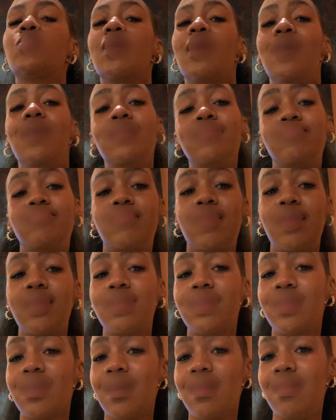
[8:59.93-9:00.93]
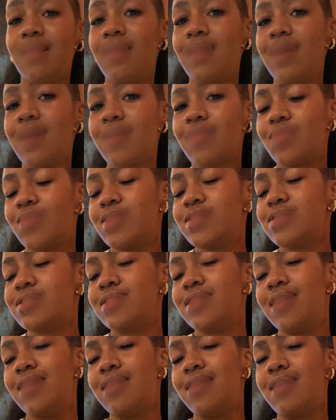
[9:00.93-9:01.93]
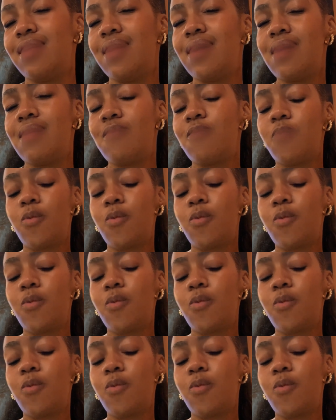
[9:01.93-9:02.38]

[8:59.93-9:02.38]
I think I like this little bit.